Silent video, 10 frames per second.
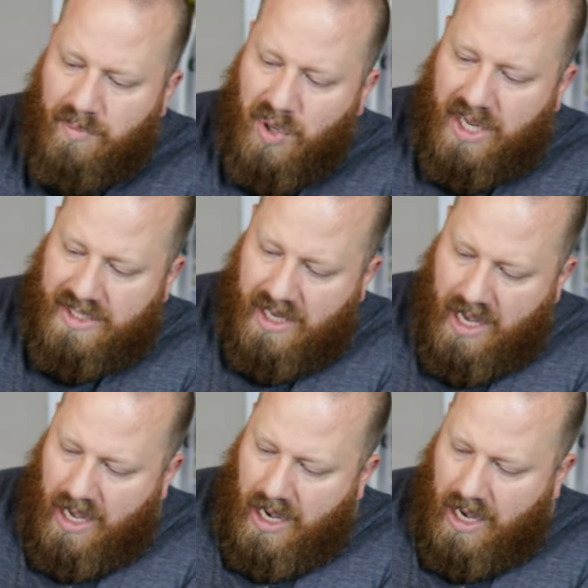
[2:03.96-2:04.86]
But
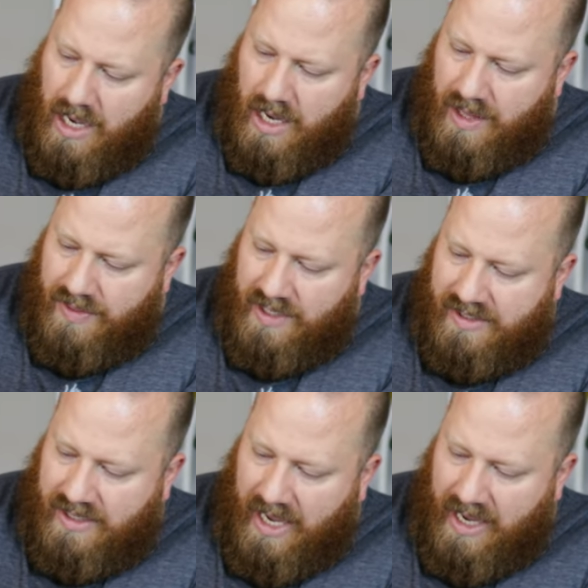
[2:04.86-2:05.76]
uh,
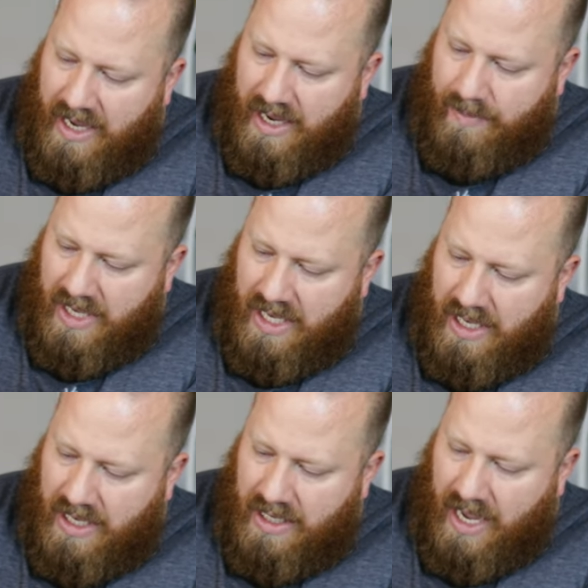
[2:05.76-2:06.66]
this came
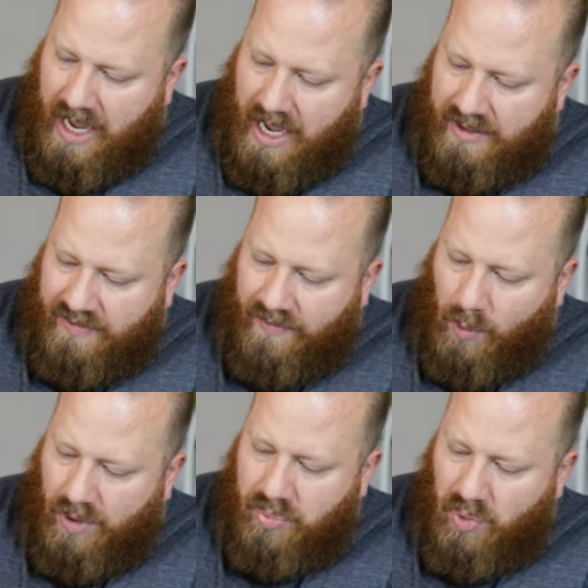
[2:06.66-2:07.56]
in at
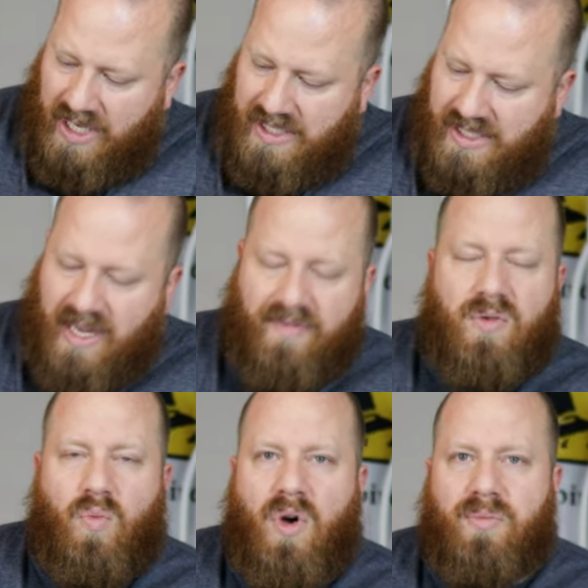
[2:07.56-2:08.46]
four point
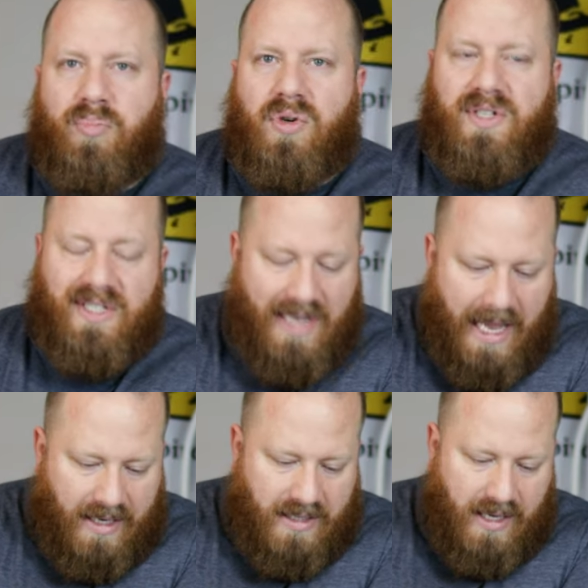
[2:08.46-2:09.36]
seven one
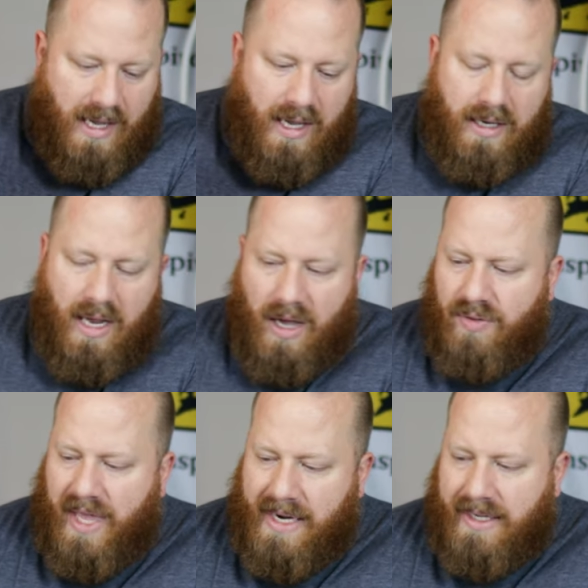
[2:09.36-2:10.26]
percent. Now
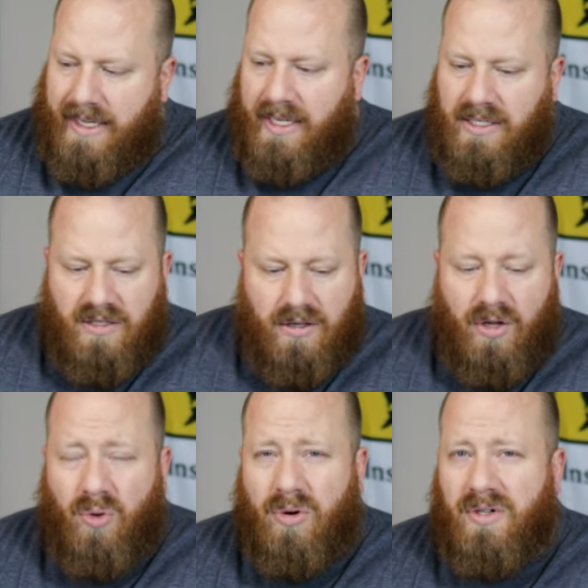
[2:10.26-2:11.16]
that is
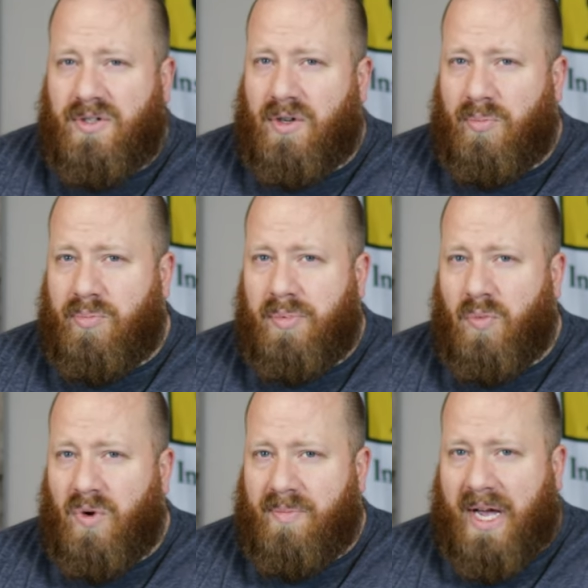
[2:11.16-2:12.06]
lower, so
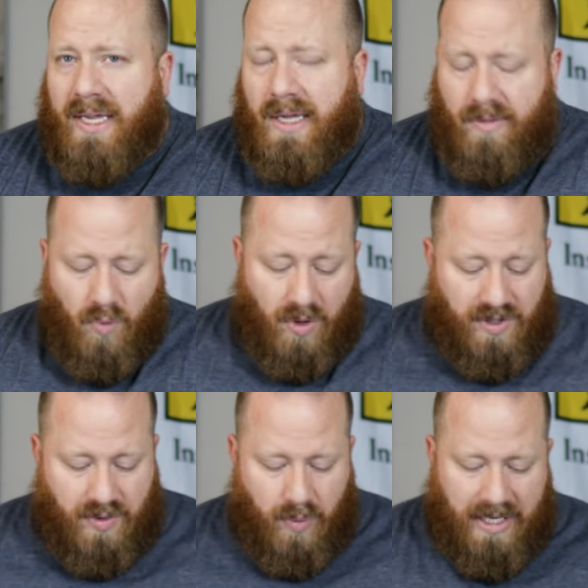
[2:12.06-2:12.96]
we might get more
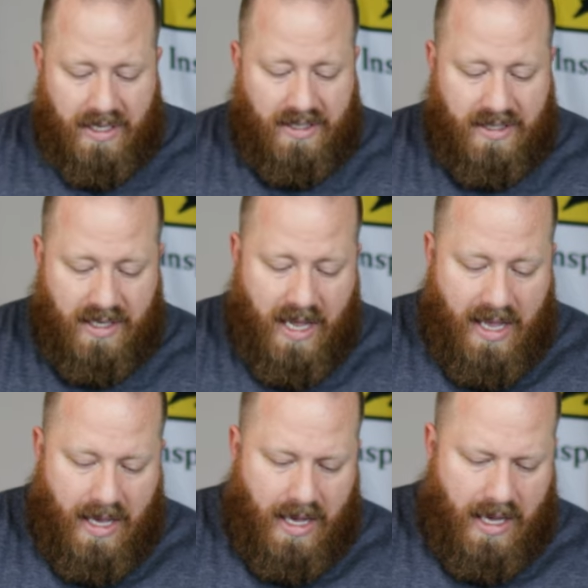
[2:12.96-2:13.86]
sweetness.
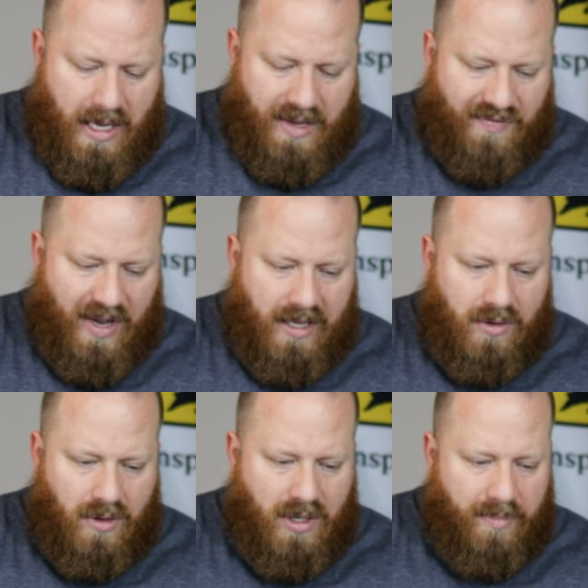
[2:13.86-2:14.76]
Uh, if I
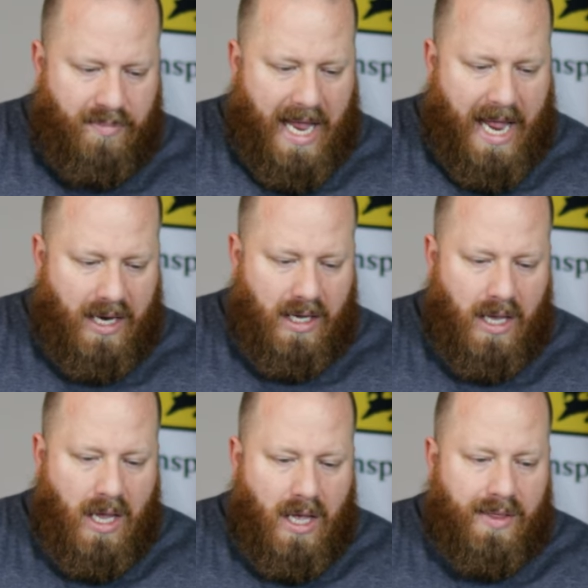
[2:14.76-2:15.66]
look back,
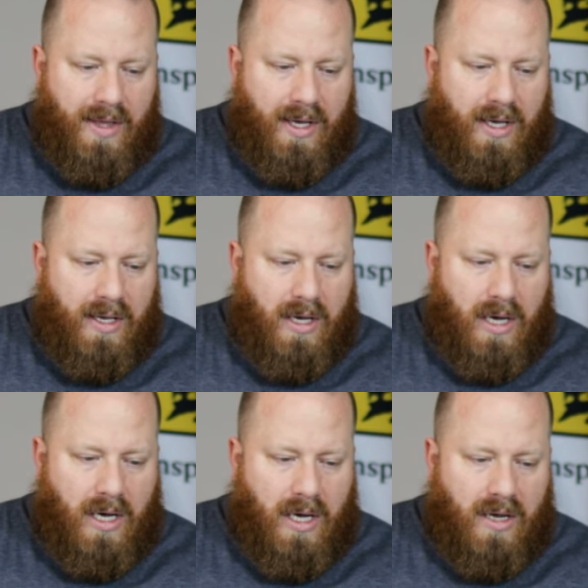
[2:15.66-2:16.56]
the
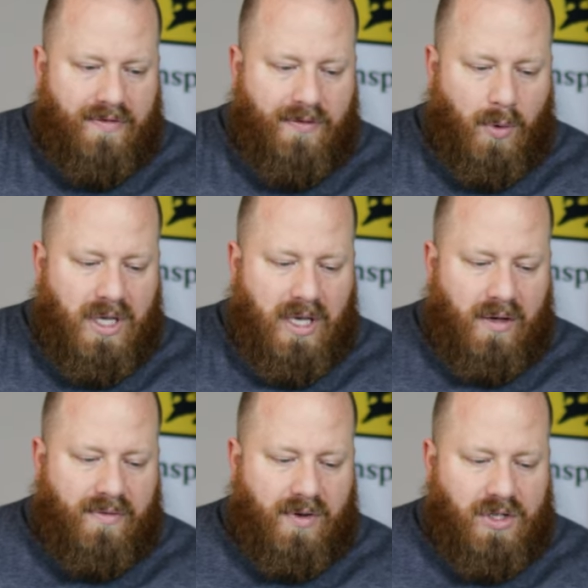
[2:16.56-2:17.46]
uh, forty
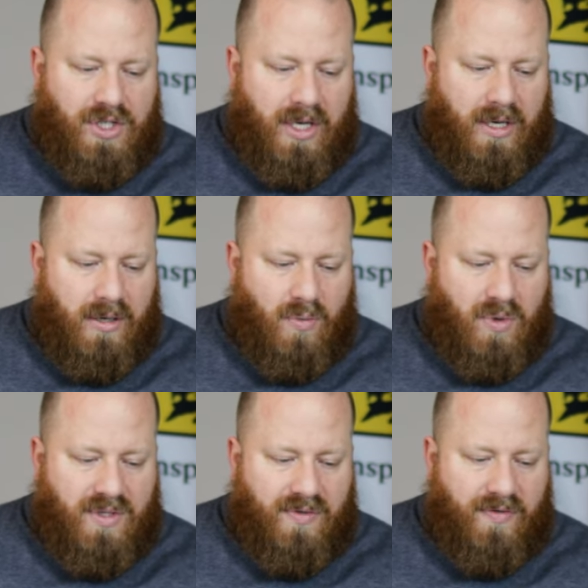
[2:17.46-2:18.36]
ounce version
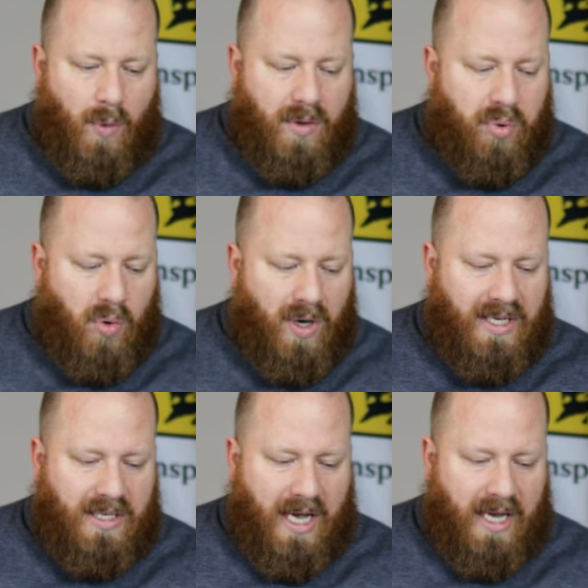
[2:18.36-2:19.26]
was four
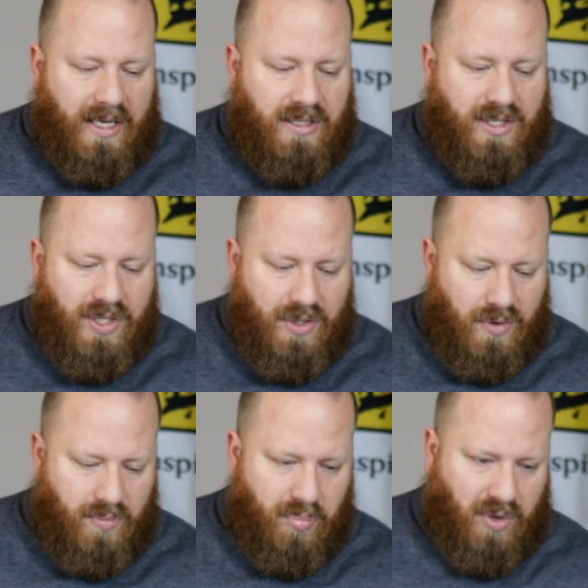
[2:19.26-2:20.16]
point nine
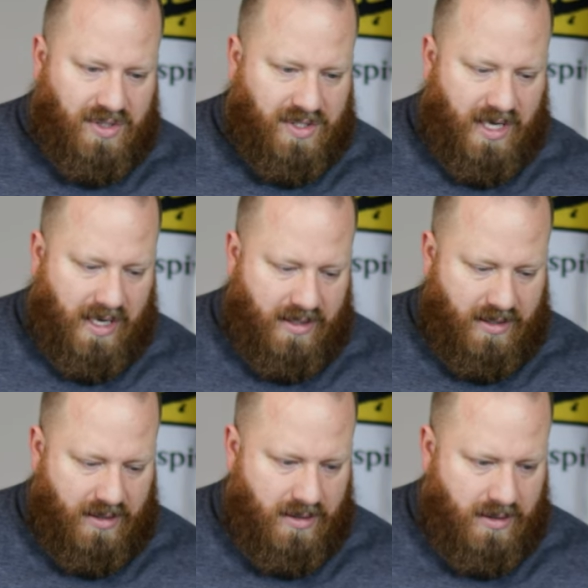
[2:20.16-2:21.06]
two
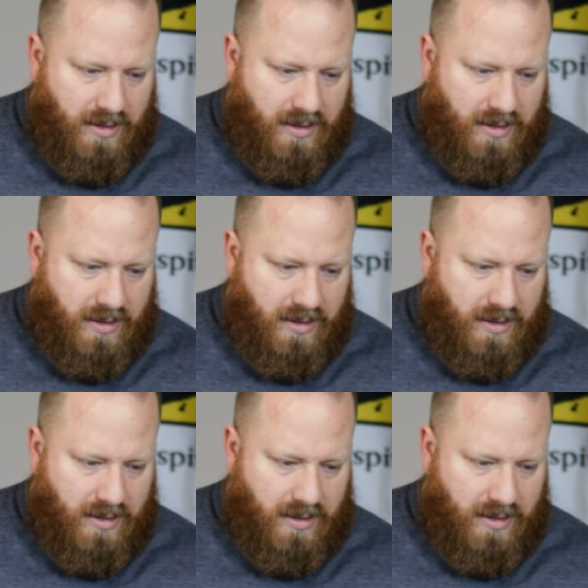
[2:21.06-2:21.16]
percent.